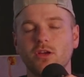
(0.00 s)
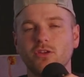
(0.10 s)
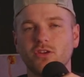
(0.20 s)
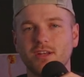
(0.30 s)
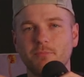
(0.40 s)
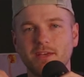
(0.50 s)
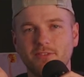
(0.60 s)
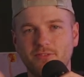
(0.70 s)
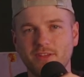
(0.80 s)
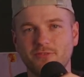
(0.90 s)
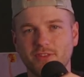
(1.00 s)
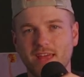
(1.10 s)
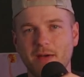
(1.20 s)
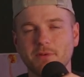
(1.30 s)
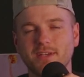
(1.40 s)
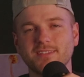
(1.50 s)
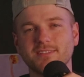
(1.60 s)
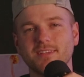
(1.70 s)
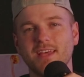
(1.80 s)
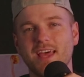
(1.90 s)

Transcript: you're going to be a fit for that because